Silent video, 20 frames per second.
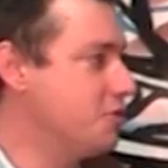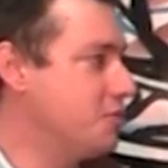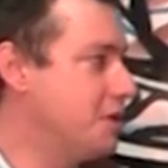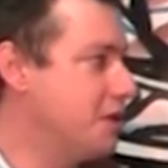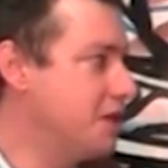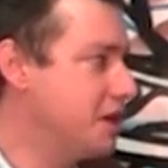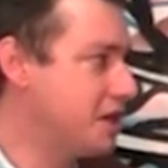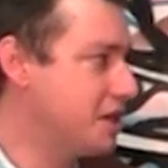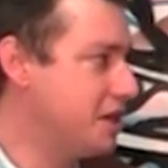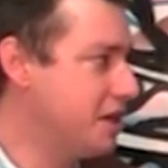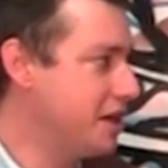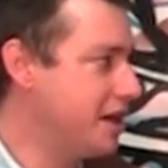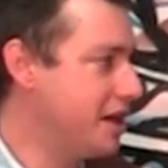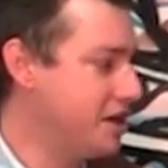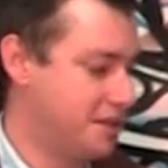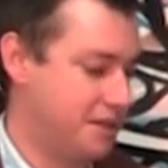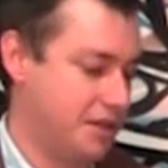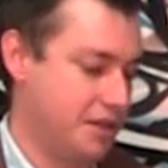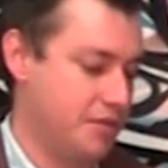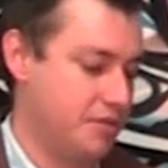a politically
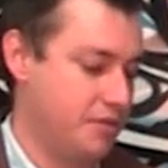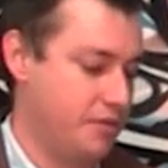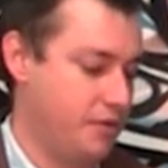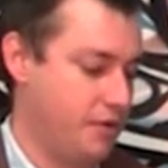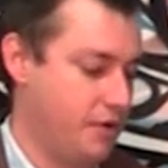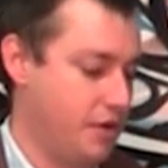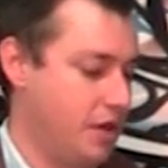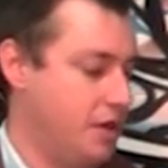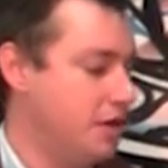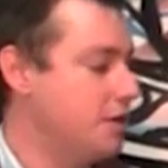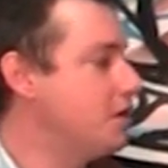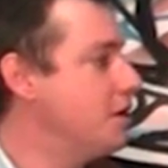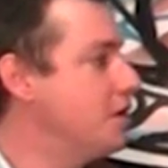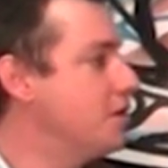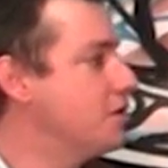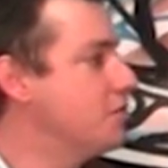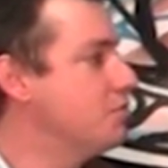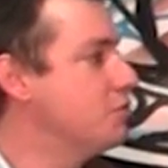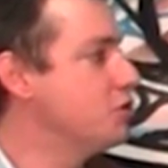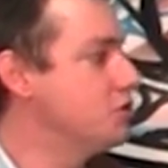active
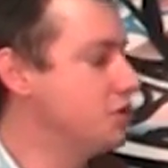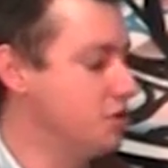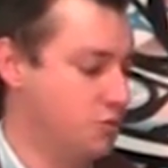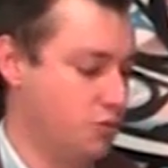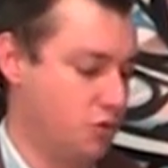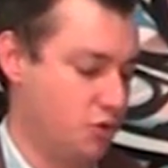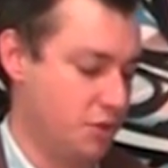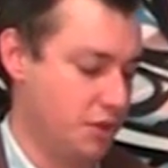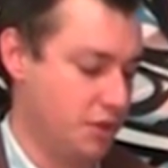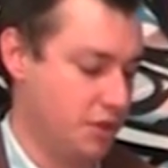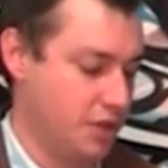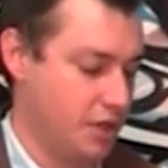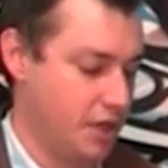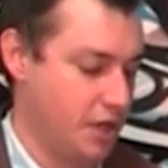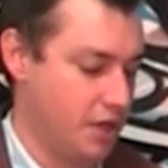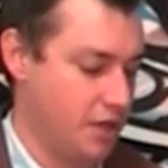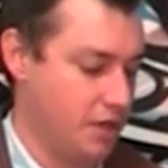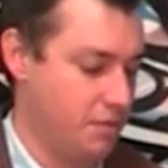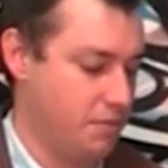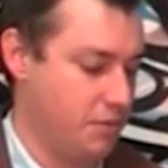young Muslim woman
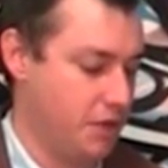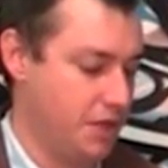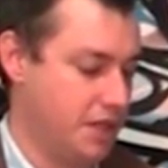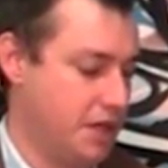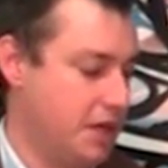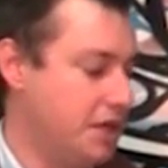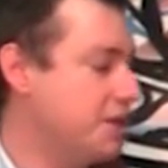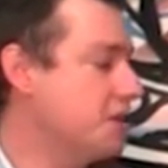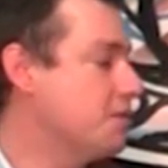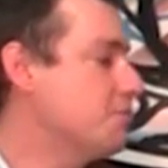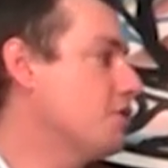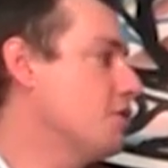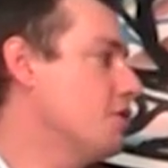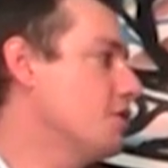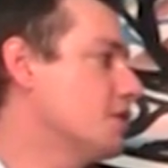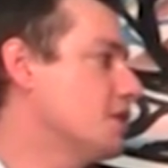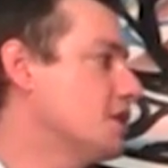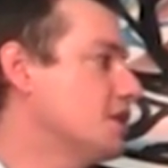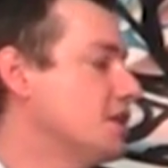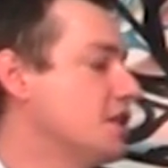attending
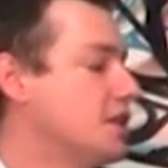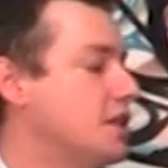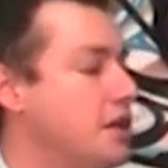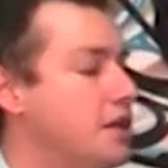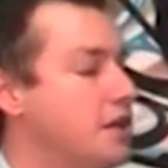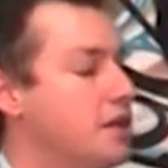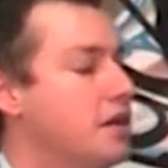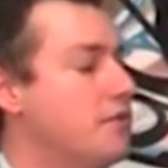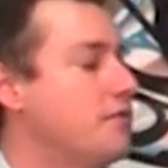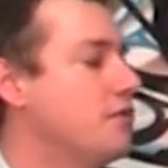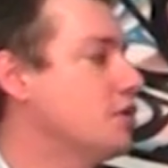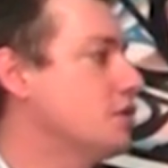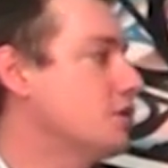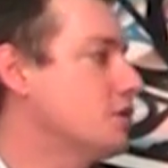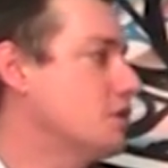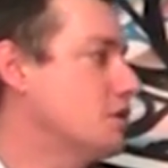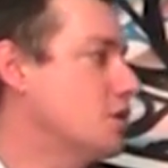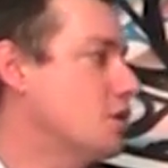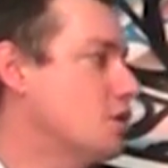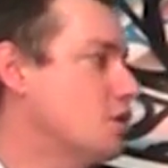protests, standing up for
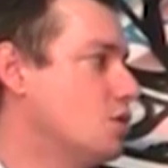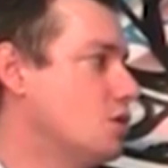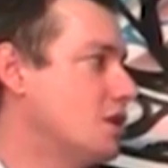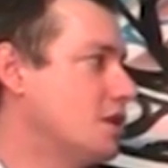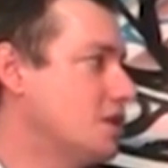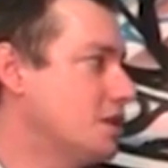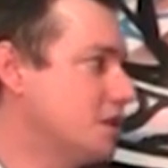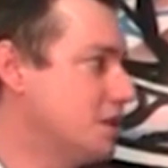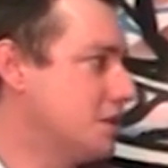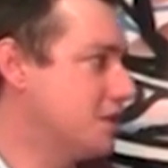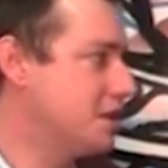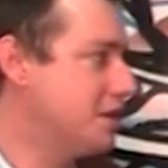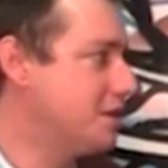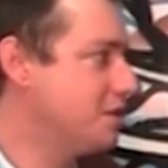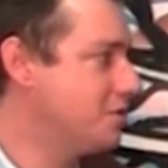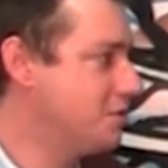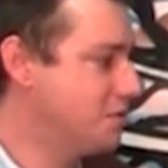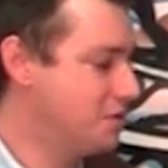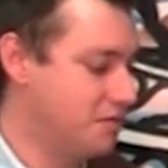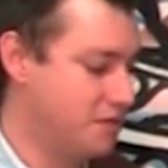social justice, that
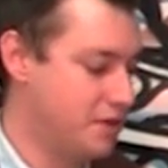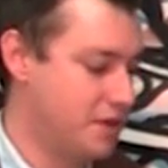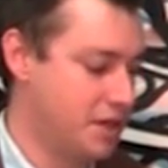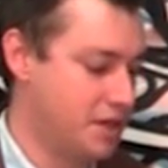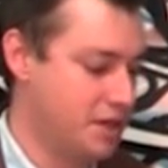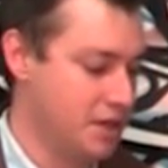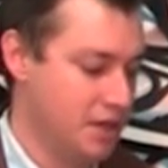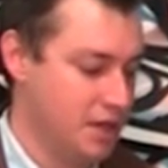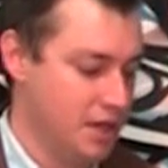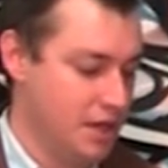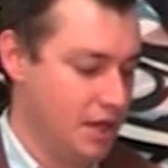sort of thing.